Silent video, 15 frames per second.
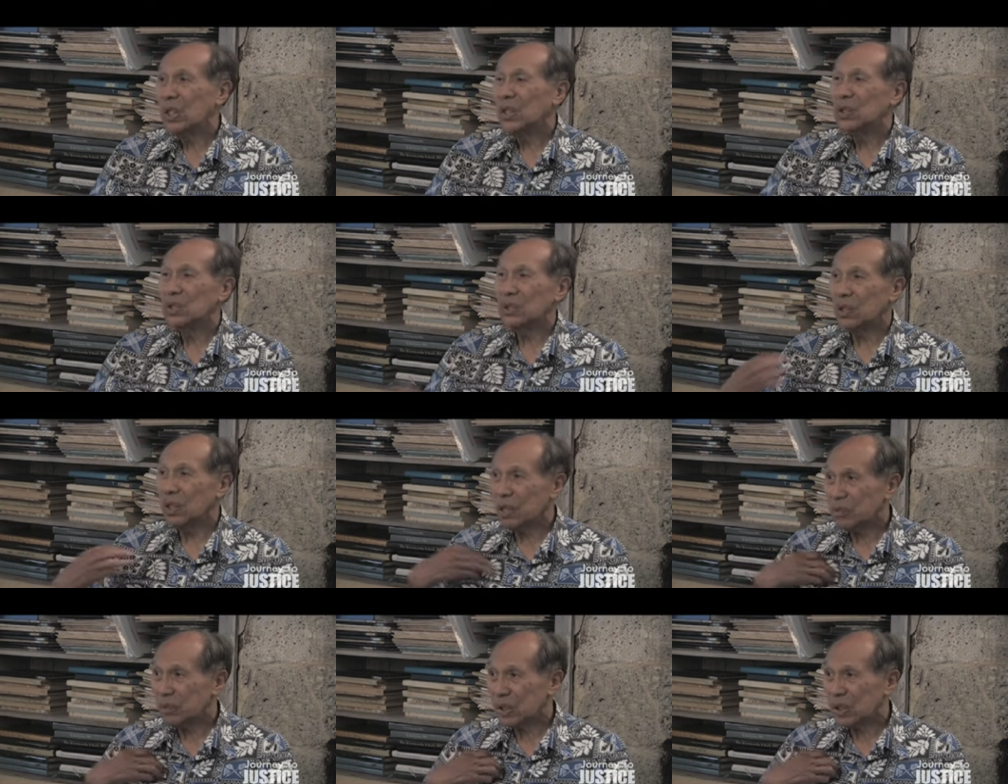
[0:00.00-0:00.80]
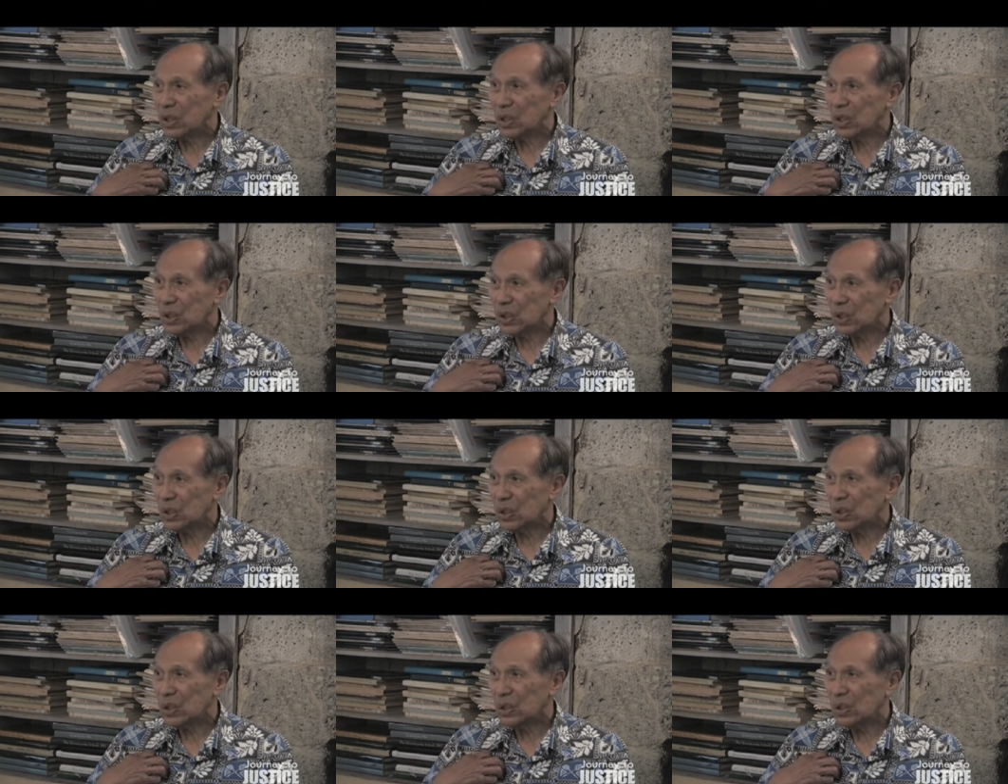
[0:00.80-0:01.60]
So I'm a
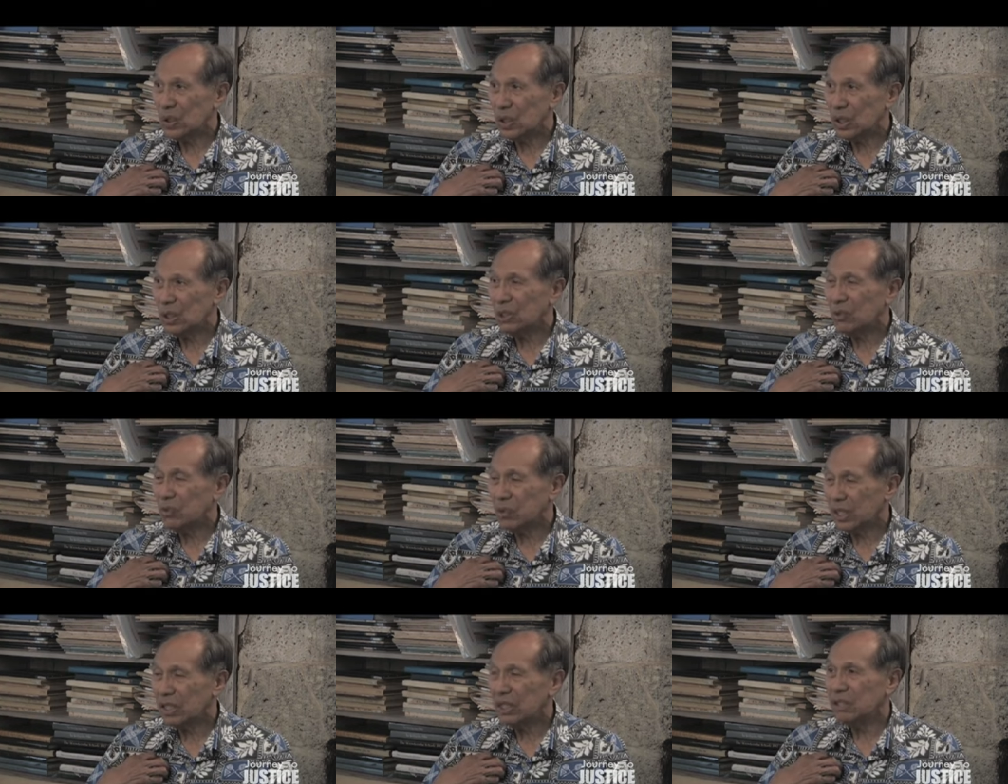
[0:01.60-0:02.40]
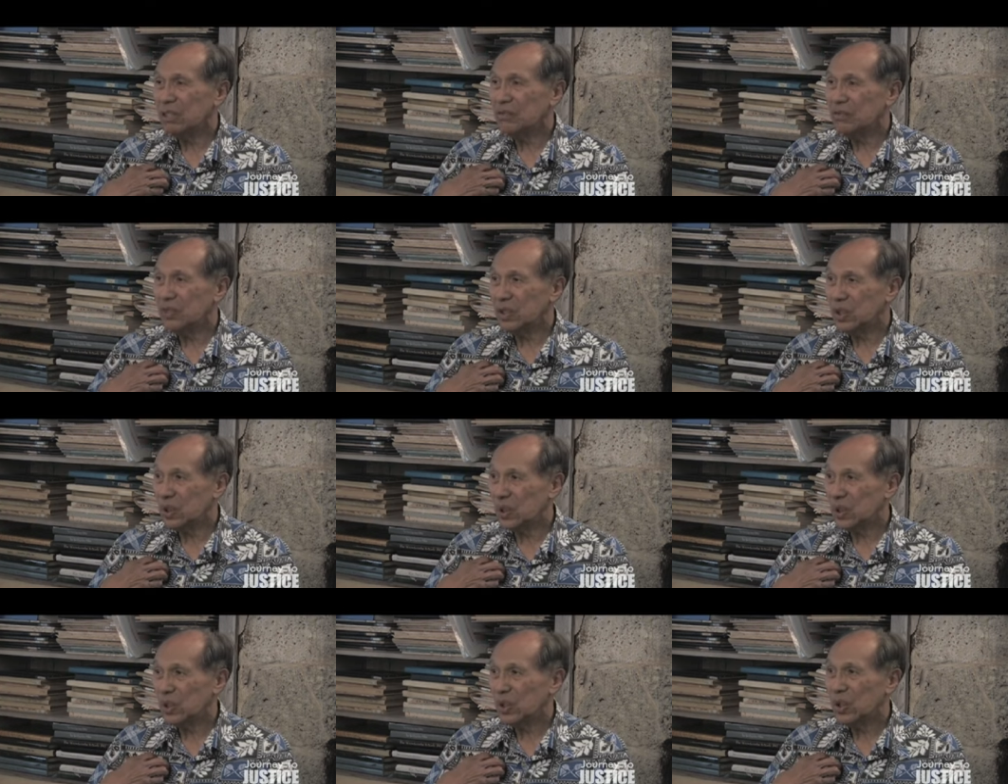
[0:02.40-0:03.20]
consultant in the relatively
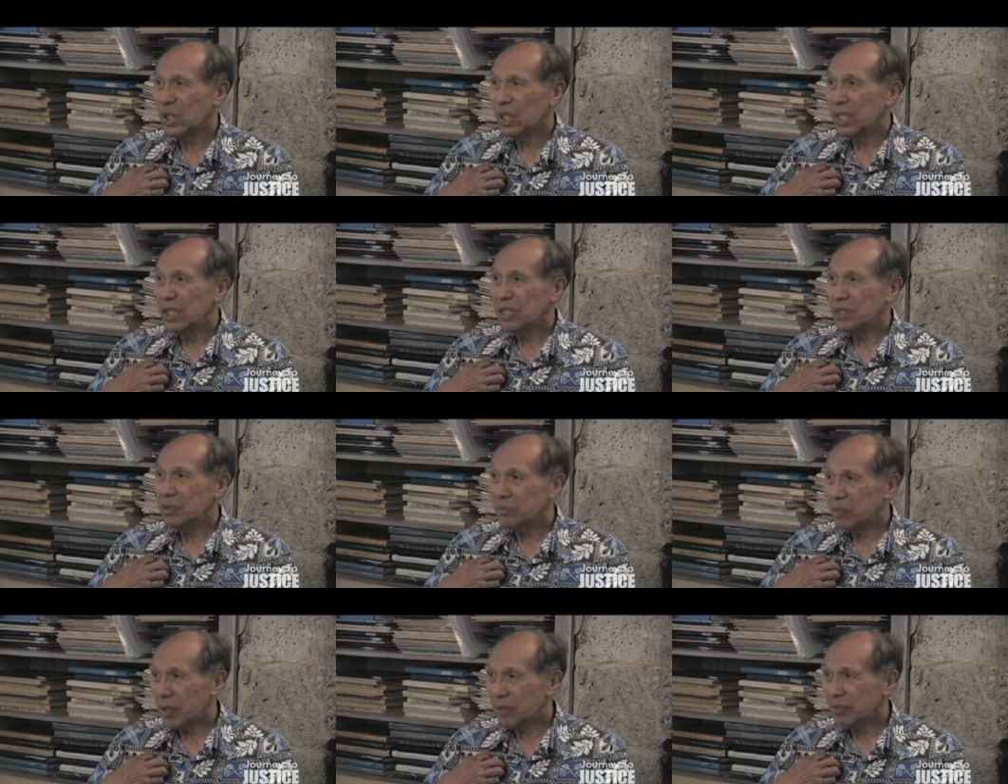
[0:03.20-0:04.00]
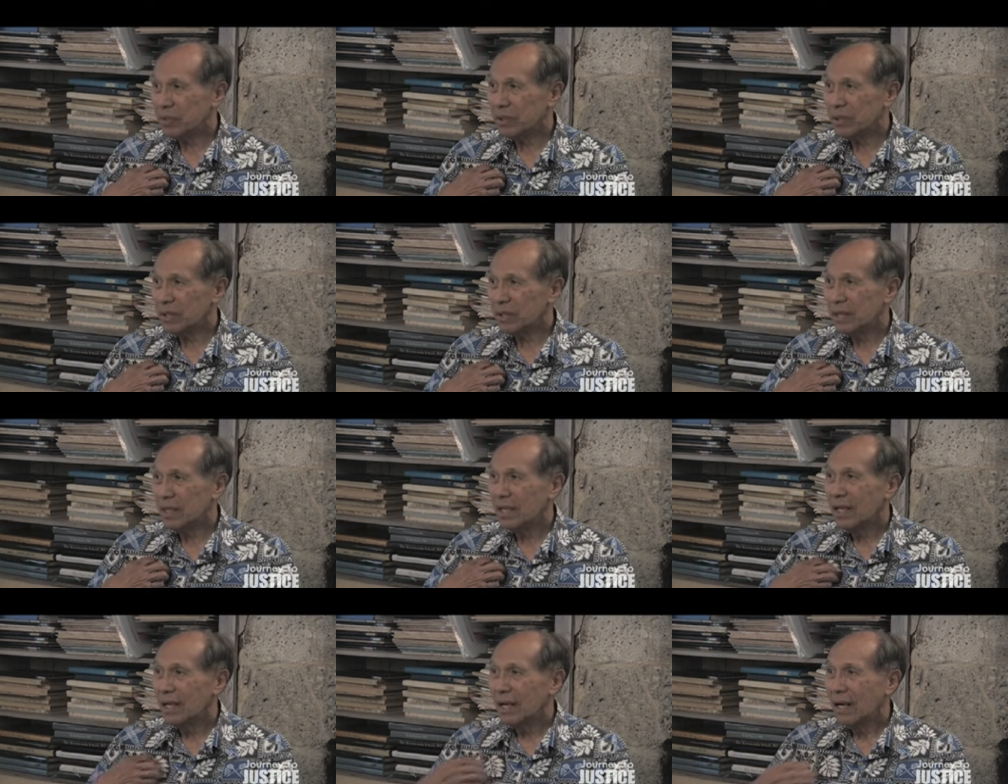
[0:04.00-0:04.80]
new Department
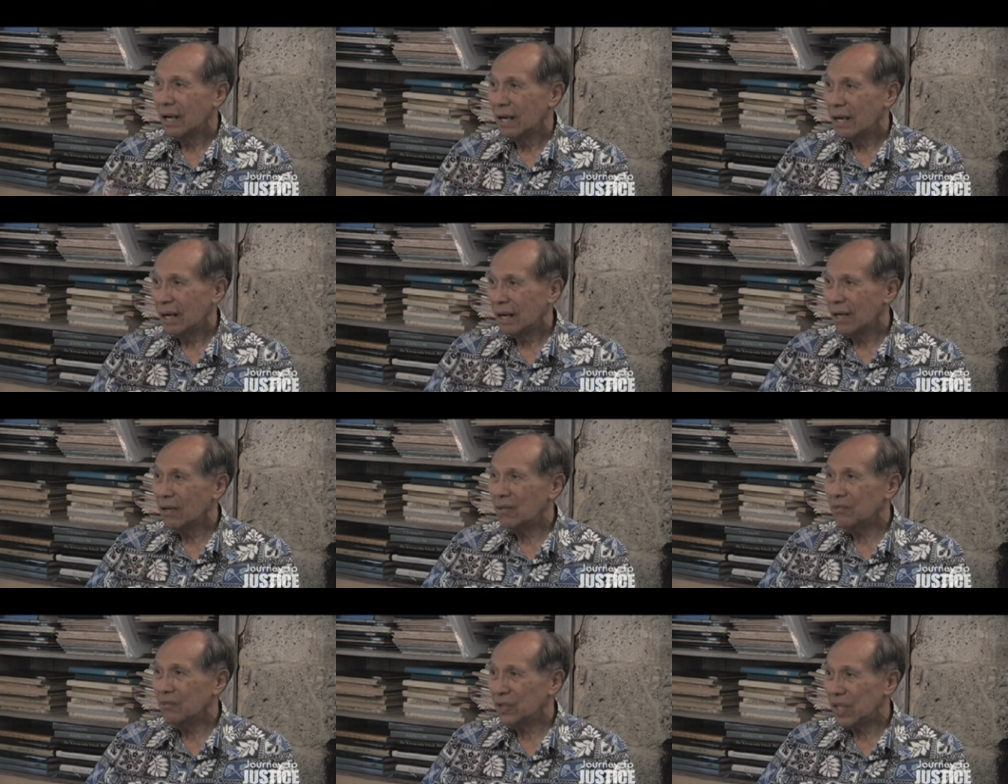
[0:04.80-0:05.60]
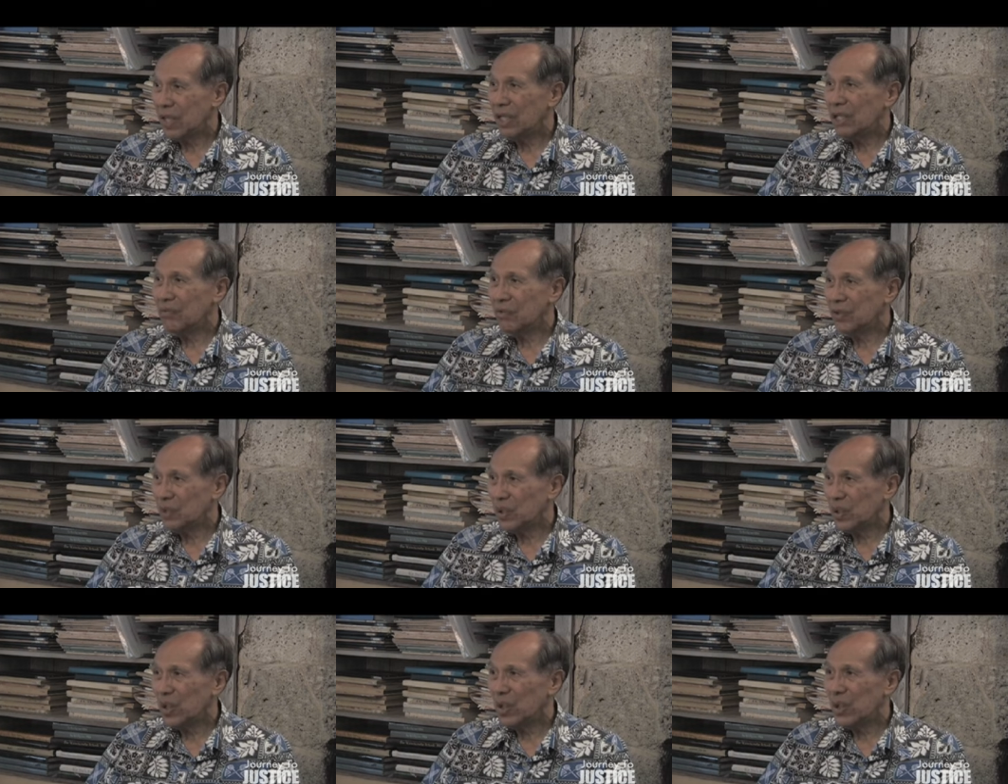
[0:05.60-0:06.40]
oh, okay. of Native
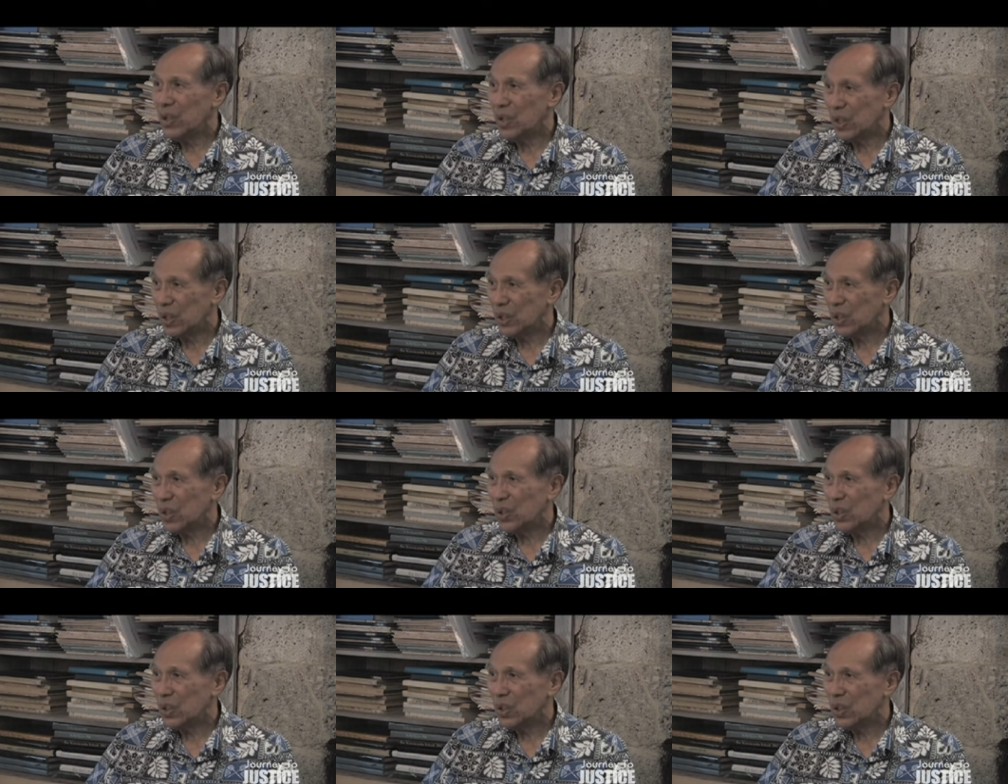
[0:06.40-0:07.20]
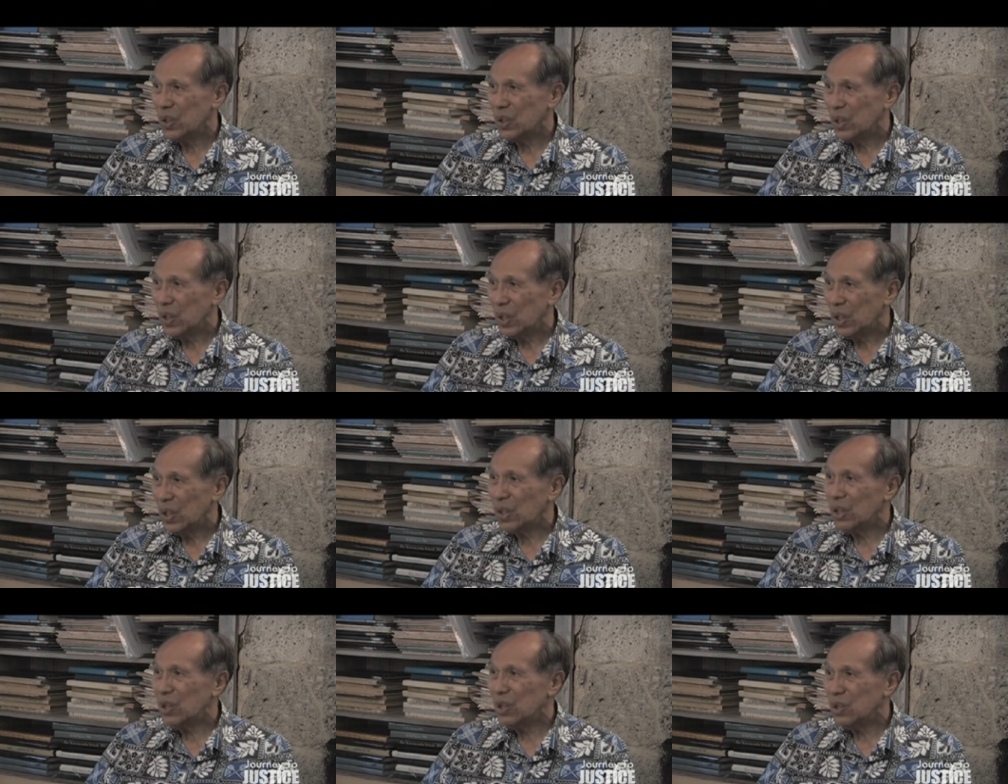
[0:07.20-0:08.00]
Hawaiian Health wow.
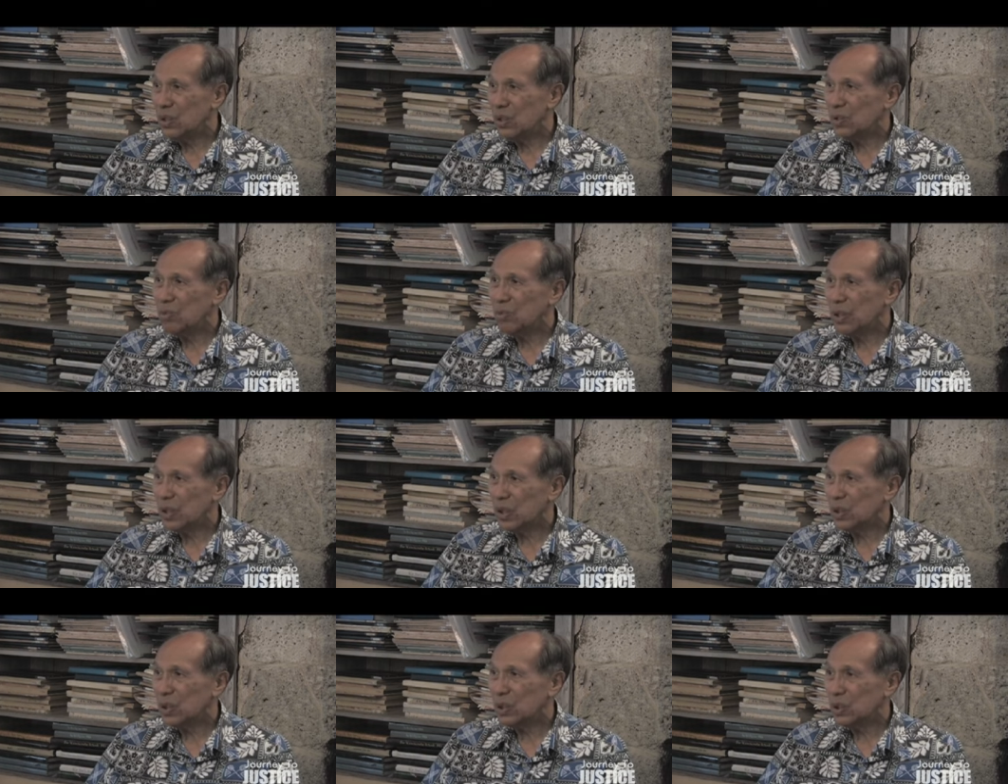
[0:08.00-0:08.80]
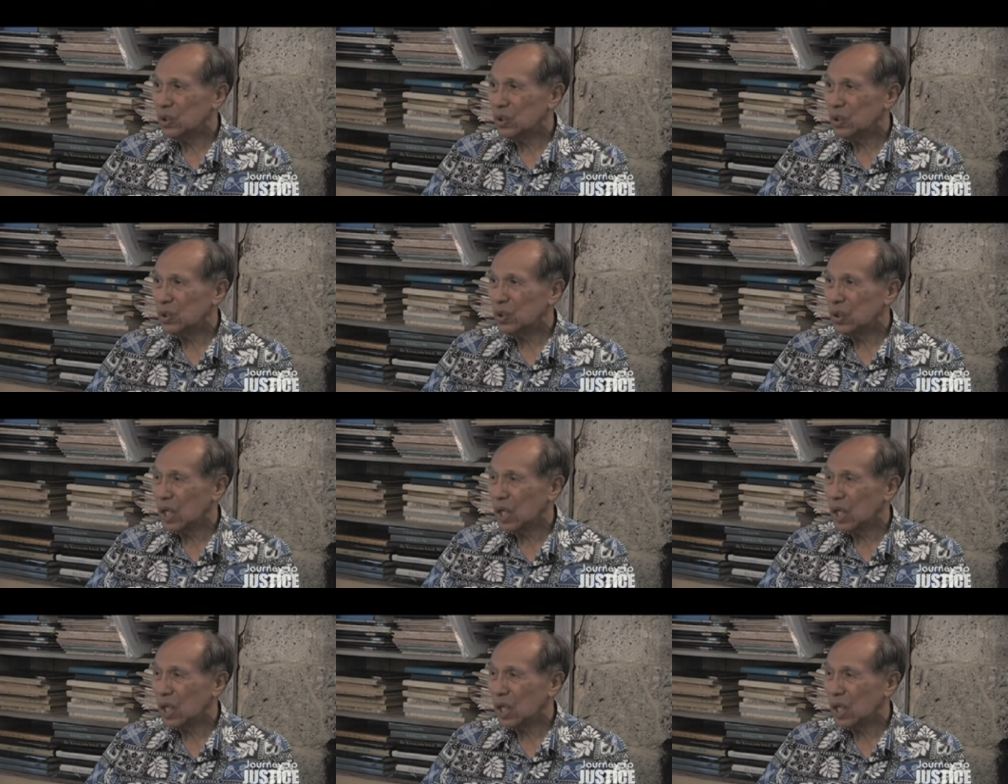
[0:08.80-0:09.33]
in the new medical school